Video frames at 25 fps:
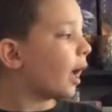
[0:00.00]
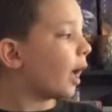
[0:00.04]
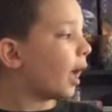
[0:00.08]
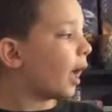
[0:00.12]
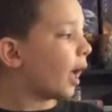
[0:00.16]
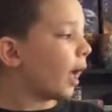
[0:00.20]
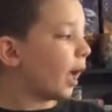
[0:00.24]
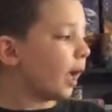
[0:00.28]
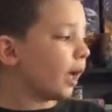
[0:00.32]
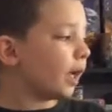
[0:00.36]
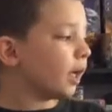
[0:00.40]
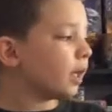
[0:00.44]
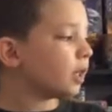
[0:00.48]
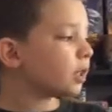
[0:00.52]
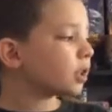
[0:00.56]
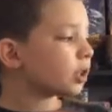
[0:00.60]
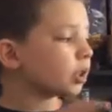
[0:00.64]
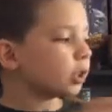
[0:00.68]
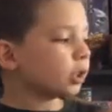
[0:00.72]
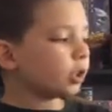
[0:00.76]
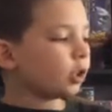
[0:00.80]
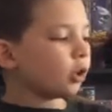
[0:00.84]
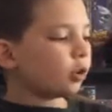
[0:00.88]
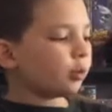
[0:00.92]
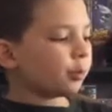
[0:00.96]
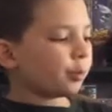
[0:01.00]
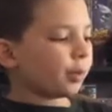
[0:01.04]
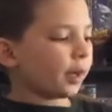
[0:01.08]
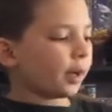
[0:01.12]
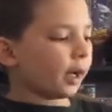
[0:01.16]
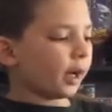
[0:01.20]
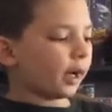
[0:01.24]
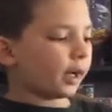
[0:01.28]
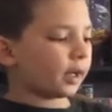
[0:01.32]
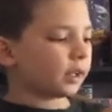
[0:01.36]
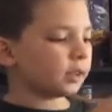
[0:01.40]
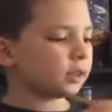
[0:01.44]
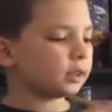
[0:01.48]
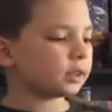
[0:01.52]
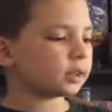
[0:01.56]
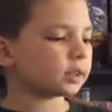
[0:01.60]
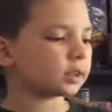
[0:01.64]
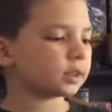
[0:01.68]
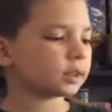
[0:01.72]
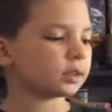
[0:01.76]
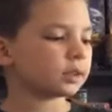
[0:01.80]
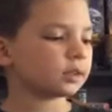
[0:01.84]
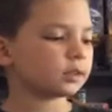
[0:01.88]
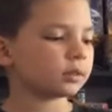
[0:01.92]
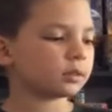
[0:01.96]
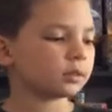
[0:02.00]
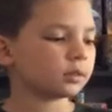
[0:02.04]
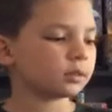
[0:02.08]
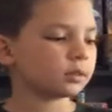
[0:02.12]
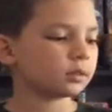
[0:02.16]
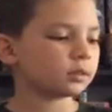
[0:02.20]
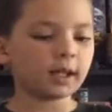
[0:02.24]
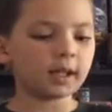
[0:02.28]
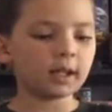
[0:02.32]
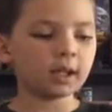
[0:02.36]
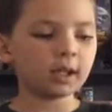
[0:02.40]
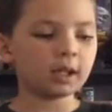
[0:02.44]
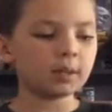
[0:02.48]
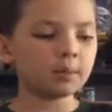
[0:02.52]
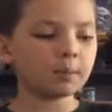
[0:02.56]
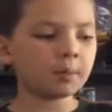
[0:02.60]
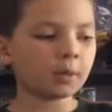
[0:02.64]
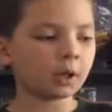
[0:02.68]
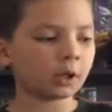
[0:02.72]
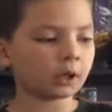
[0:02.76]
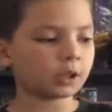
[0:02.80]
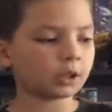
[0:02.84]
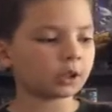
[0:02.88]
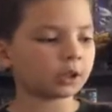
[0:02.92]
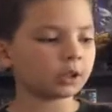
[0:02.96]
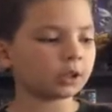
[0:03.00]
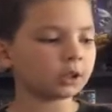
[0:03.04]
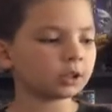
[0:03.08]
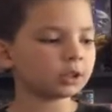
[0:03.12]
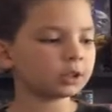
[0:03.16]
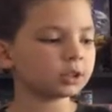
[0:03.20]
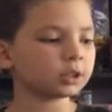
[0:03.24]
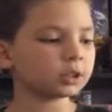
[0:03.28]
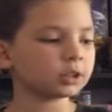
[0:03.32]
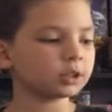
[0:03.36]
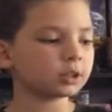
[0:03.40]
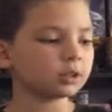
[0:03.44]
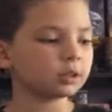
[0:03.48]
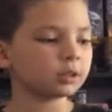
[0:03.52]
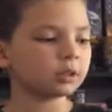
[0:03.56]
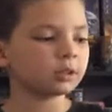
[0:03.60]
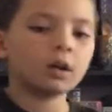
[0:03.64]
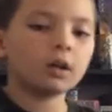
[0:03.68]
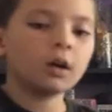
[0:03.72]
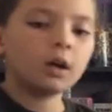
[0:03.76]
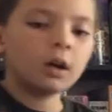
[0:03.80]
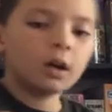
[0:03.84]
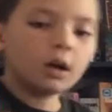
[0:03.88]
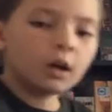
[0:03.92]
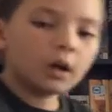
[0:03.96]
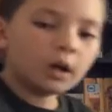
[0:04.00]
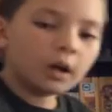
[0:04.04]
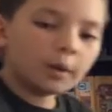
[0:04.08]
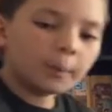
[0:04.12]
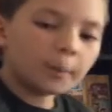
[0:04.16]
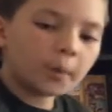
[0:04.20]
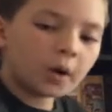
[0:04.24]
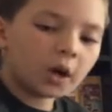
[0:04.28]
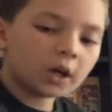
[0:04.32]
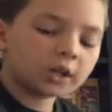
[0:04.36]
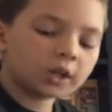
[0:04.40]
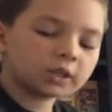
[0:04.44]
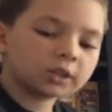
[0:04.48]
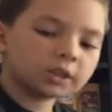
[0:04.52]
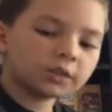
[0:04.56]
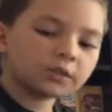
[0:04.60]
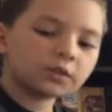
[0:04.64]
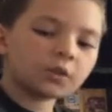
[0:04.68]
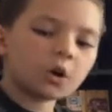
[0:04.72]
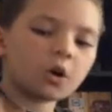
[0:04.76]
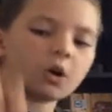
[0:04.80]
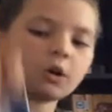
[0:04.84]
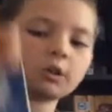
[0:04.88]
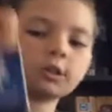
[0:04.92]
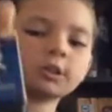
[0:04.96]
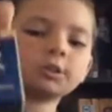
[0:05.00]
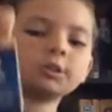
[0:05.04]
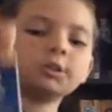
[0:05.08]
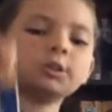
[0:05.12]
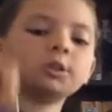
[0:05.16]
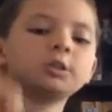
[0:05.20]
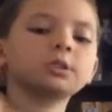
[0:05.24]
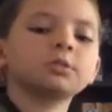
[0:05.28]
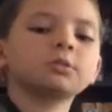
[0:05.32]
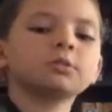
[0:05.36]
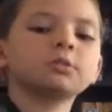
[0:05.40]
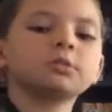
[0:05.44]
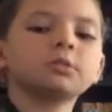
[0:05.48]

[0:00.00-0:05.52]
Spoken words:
8 notepads, 8 markers, a box of cards.